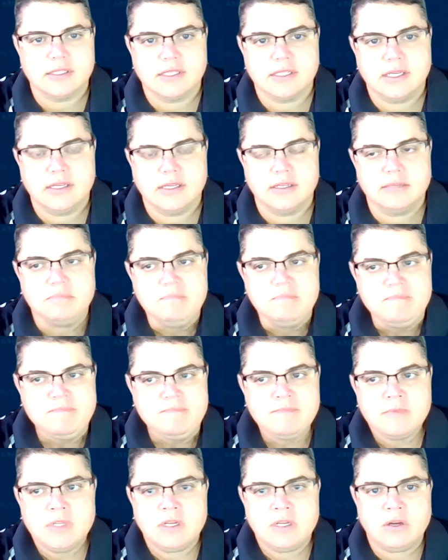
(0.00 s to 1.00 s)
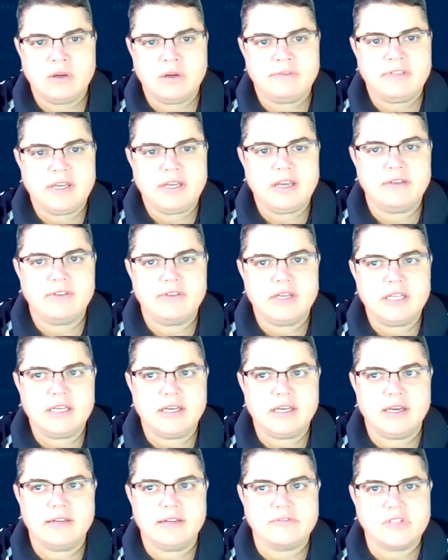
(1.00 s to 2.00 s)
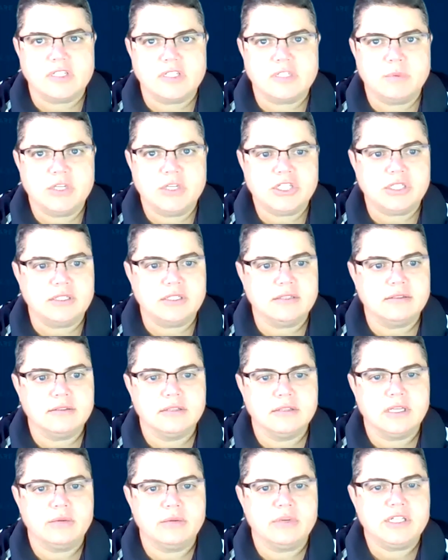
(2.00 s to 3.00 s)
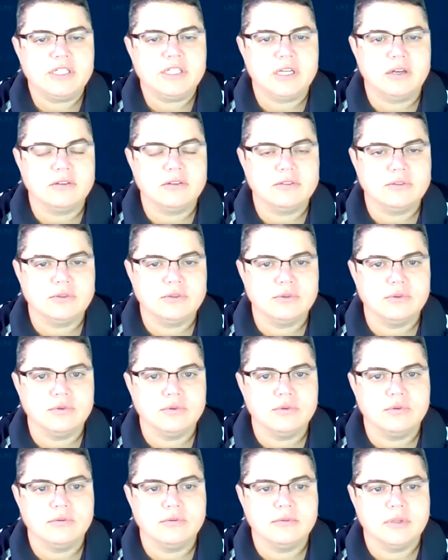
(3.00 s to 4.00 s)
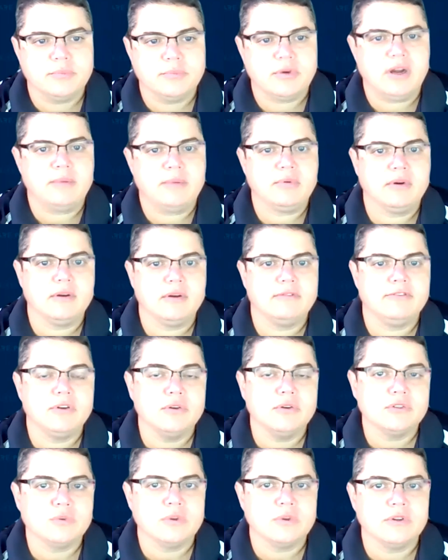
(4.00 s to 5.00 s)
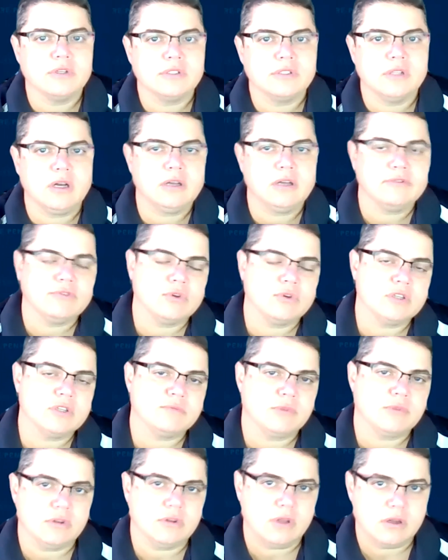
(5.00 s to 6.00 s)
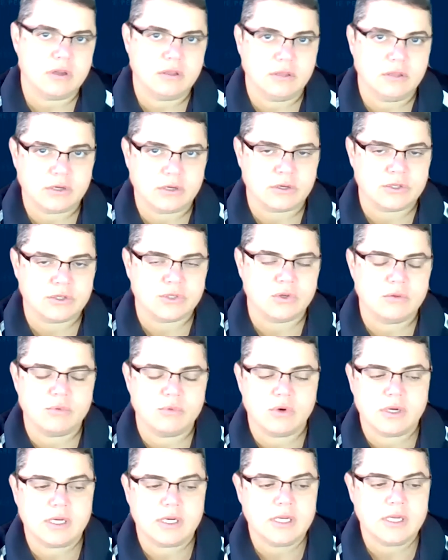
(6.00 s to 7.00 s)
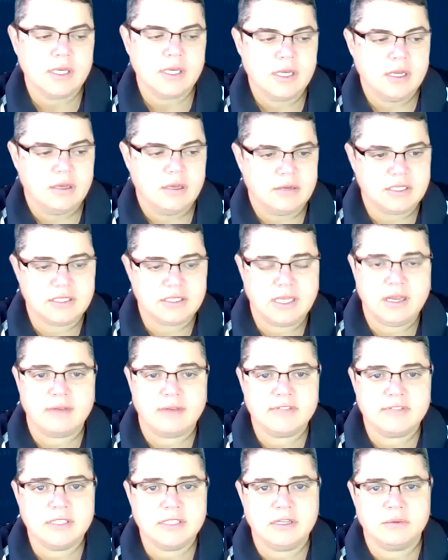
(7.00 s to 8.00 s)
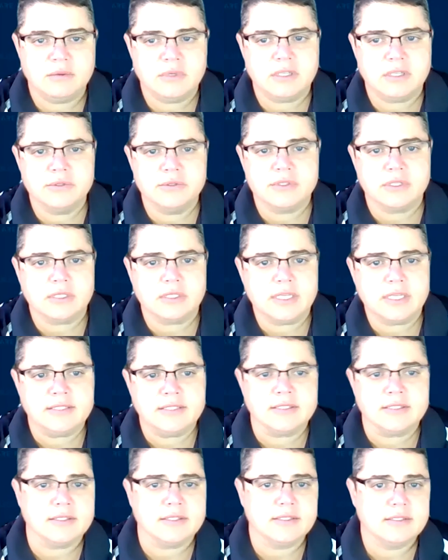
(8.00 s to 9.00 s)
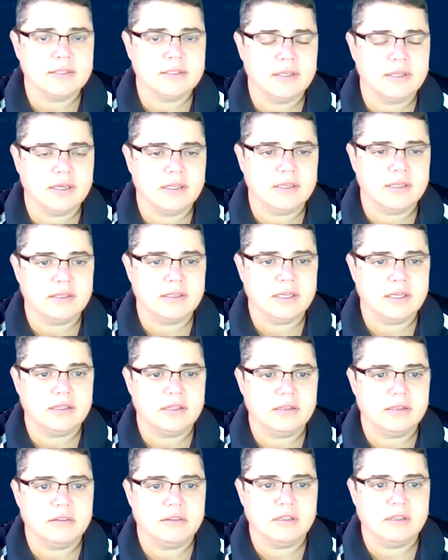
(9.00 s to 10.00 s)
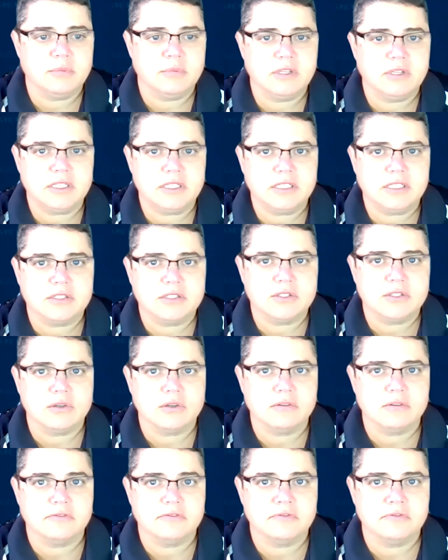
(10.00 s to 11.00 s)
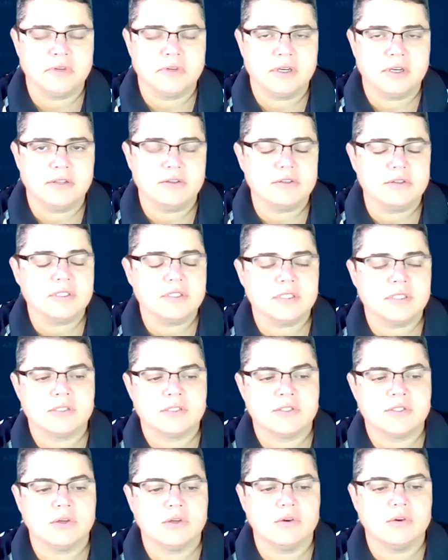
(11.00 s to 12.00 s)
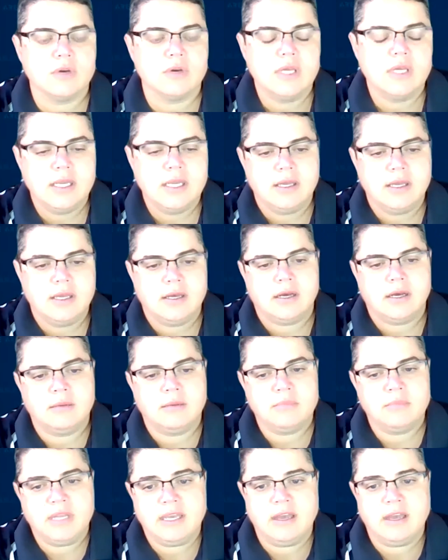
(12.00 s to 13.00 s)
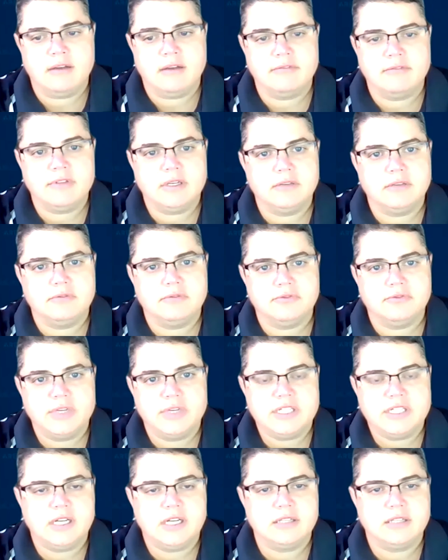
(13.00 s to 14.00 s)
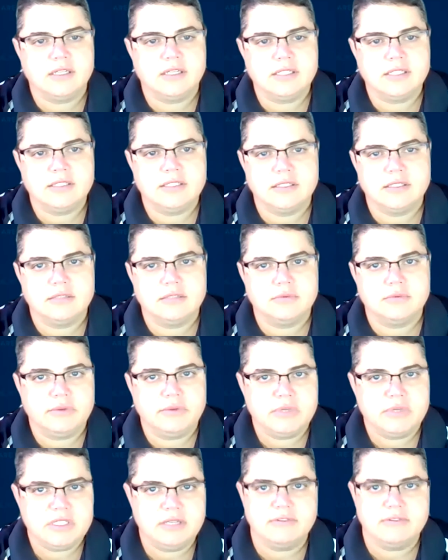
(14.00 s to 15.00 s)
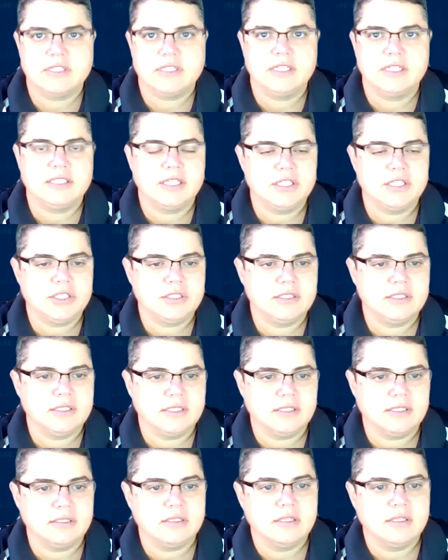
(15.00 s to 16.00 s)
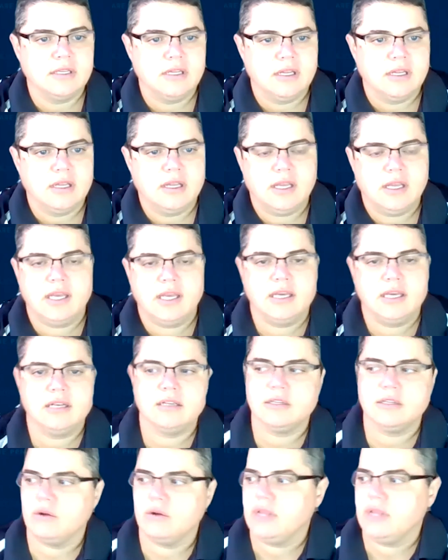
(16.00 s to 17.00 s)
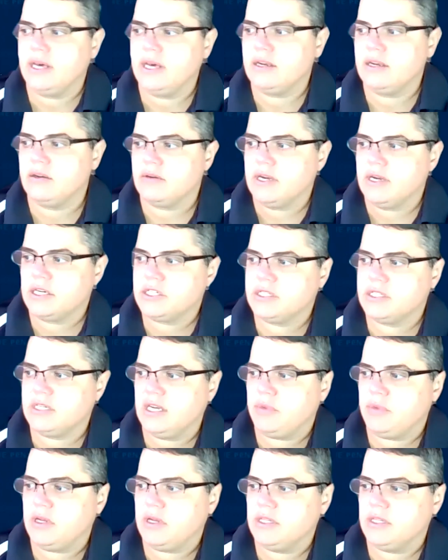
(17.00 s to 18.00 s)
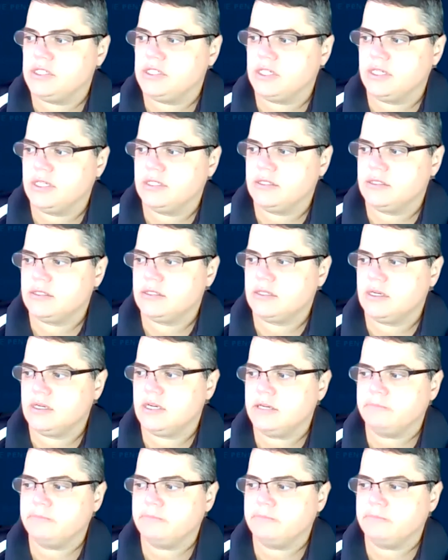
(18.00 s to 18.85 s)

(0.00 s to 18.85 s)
And then, you know, if they have any kind of suspicion, they reach out to the proper folks, whether it's law enforcement or liquor control board, because they obviously don't want to lose their license and the ability to serve others. So they've reached out to us and we receive a citation and go that direction. I apologize.